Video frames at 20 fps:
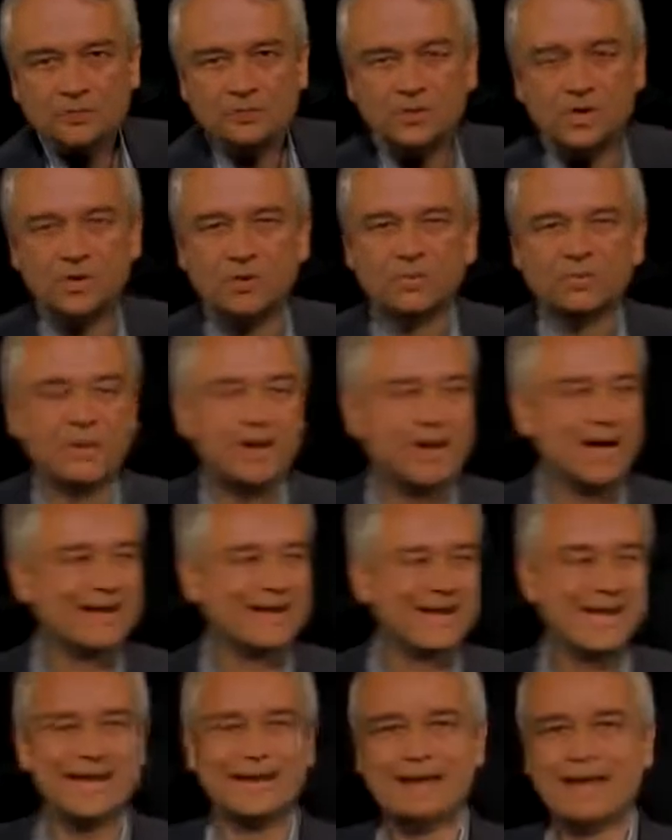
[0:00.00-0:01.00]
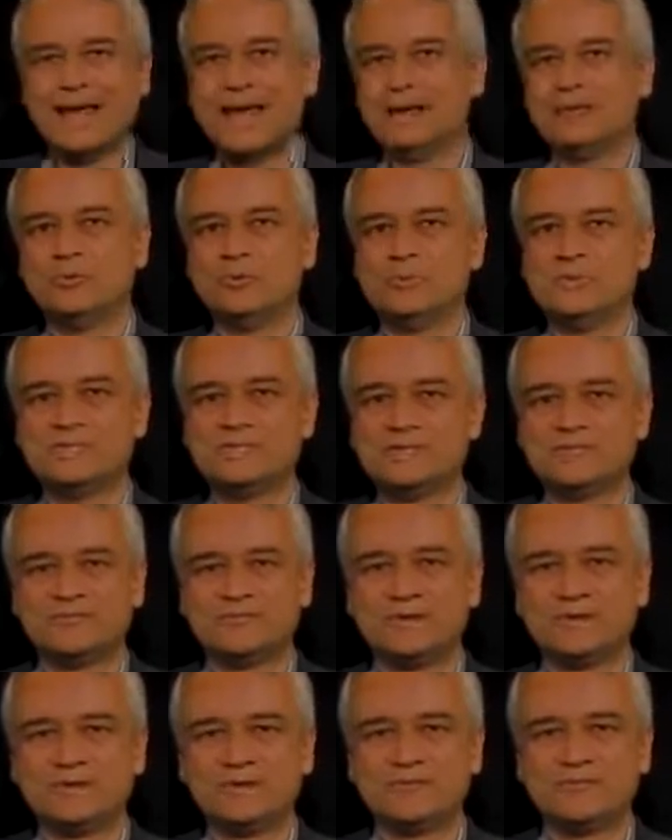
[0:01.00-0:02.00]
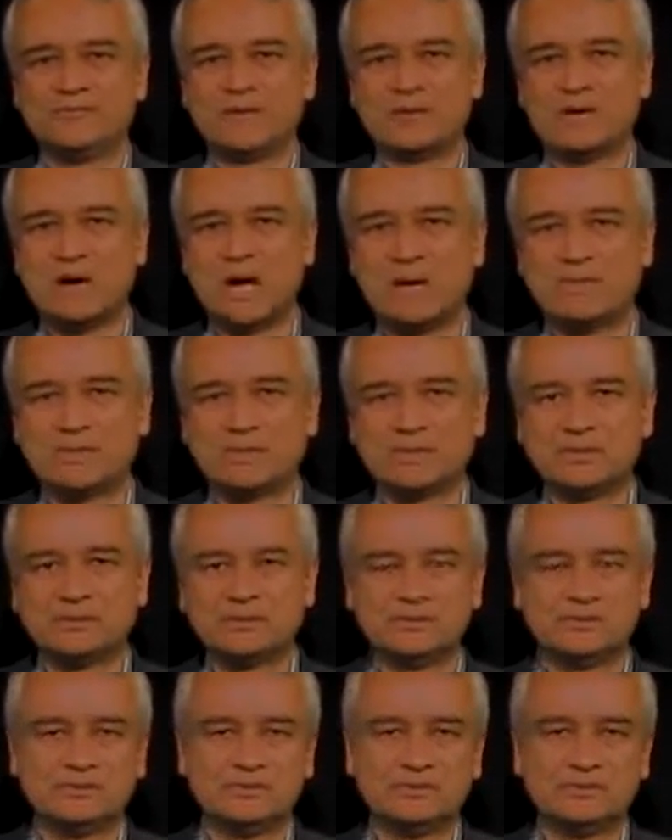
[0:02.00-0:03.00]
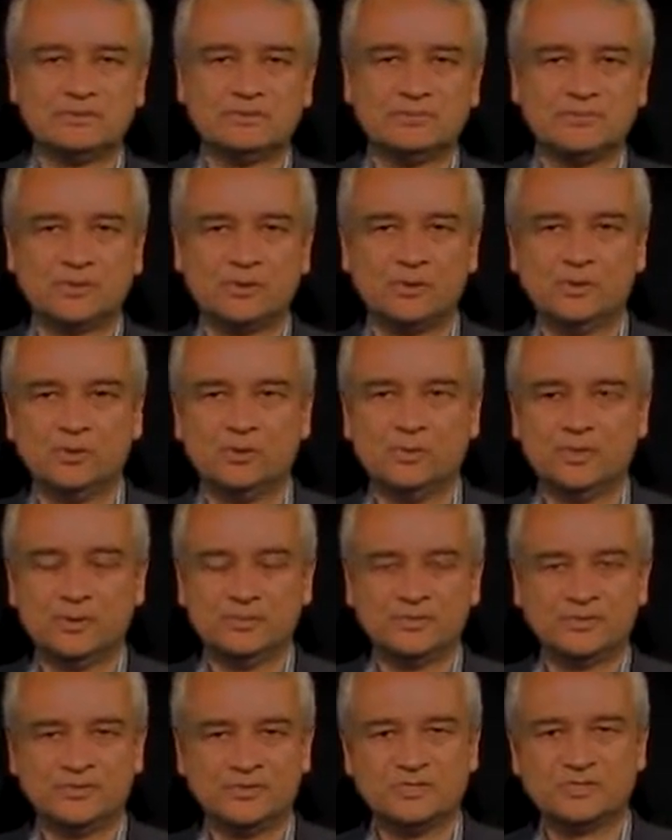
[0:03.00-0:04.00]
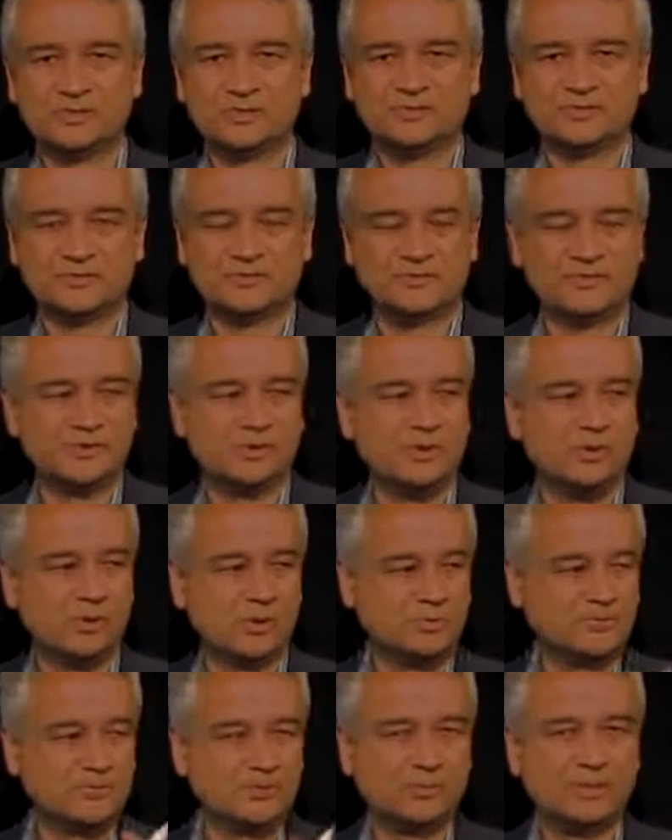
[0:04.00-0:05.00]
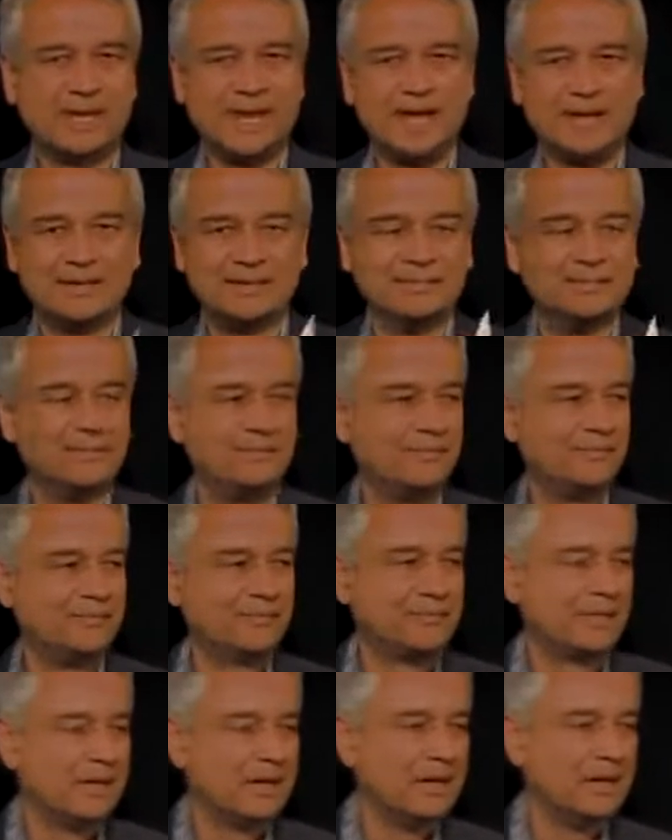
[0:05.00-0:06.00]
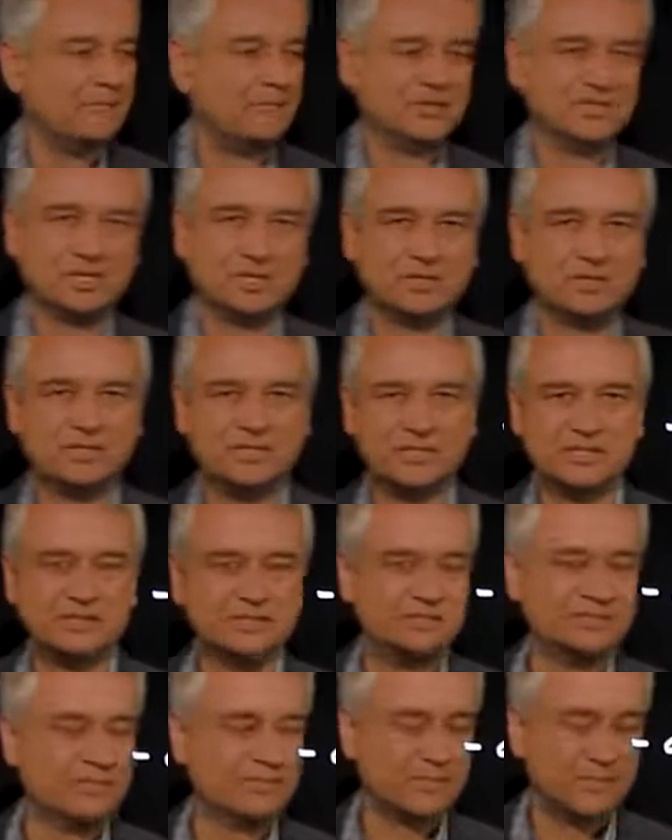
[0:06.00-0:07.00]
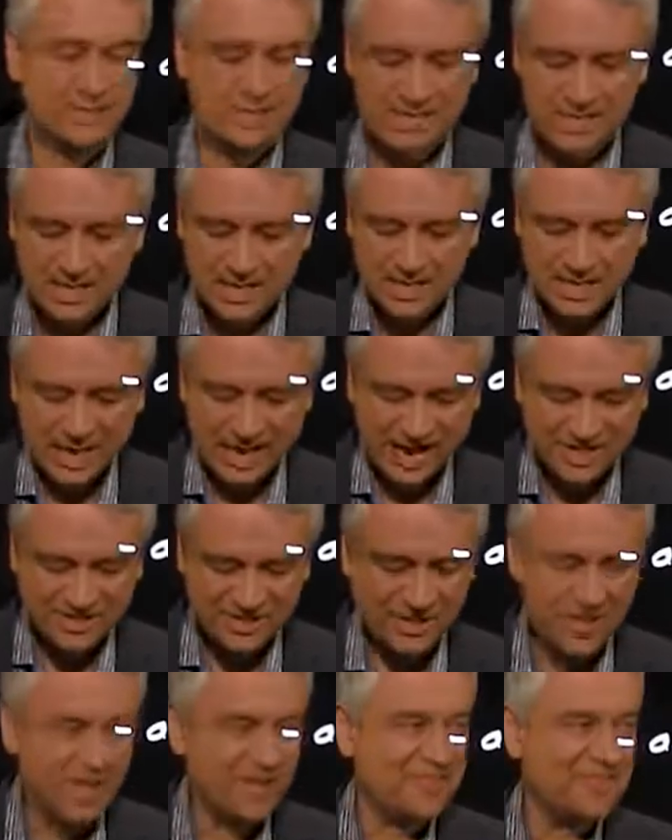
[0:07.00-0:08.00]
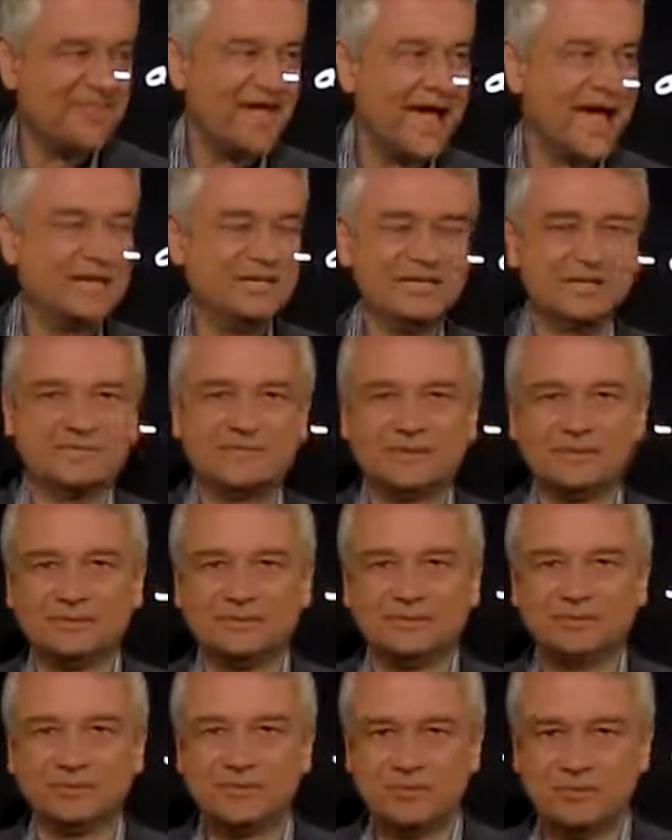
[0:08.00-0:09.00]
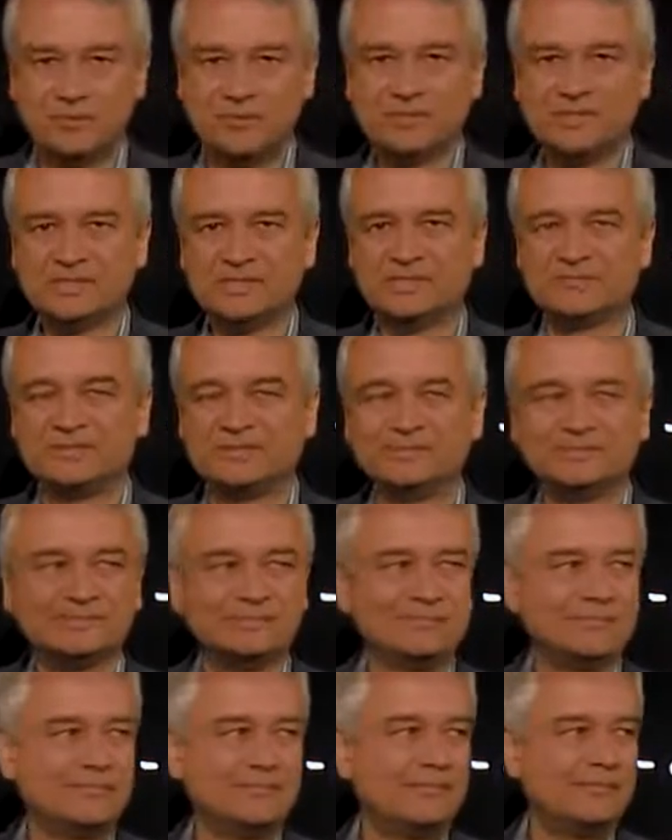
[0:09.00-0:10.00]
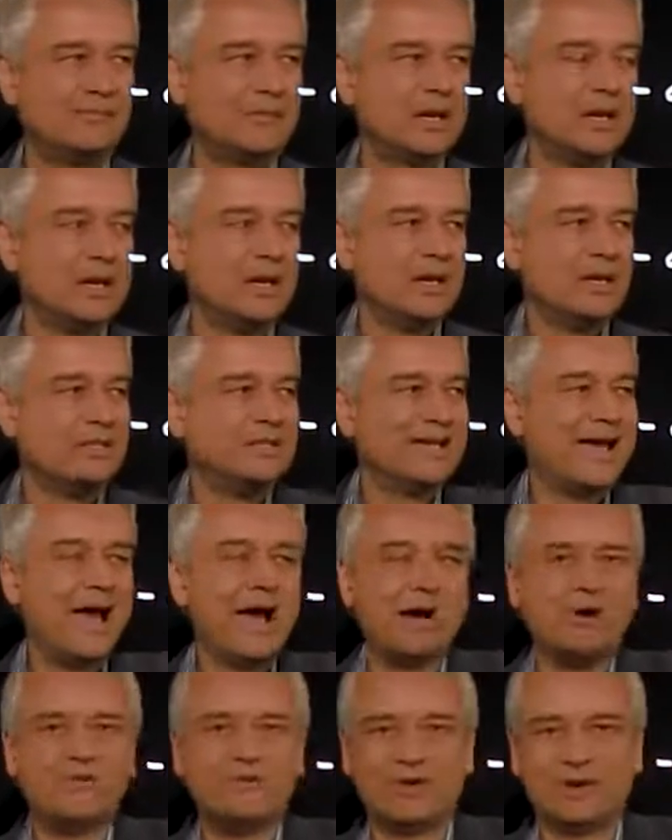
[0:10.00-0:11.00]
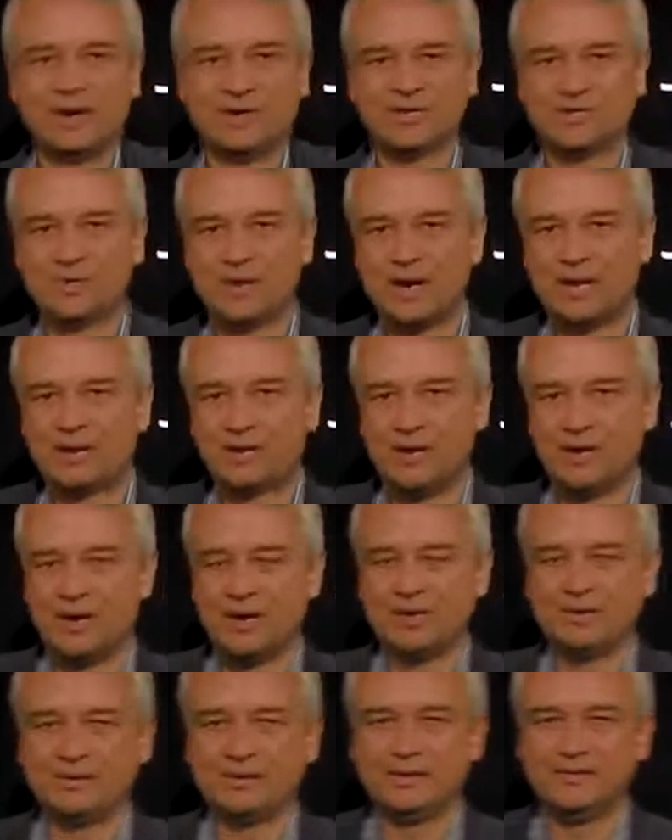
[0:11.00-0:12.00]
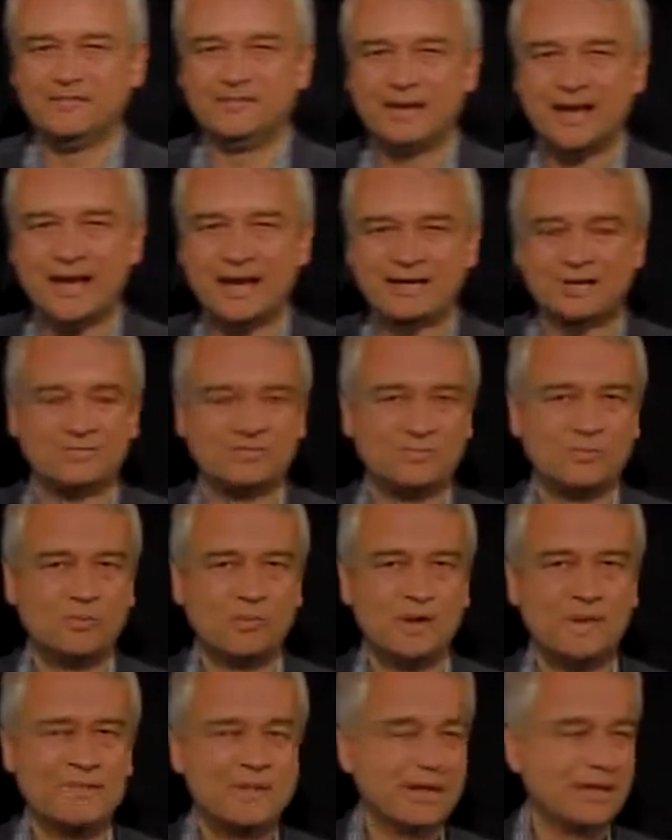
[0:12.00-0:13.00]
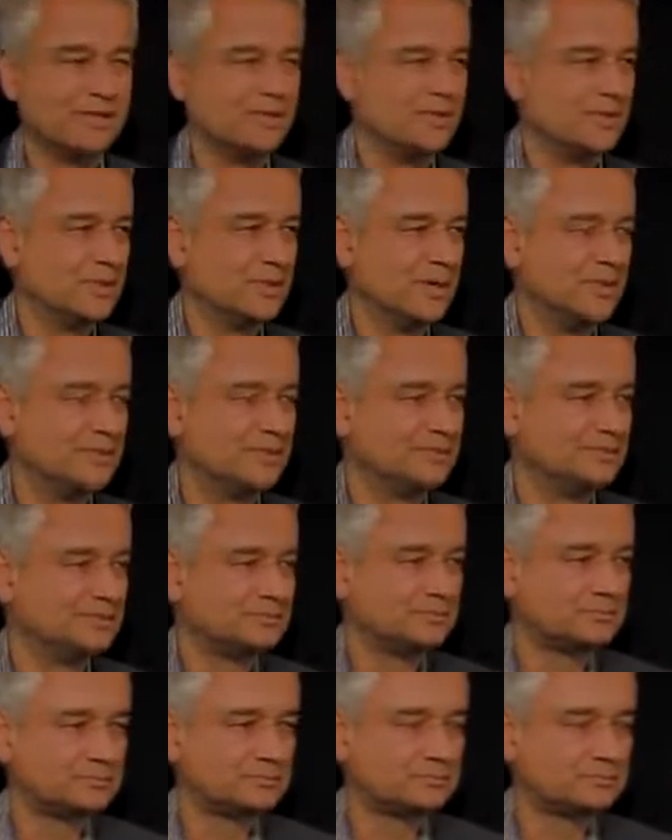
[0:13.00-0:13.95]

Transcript: So again, n will be different for copper, for aluminum, for silver, for gold, for platinum, for tungsten. Actually not that different, but it will be different. Tau varies quite a lot, in fact, from one metal to another.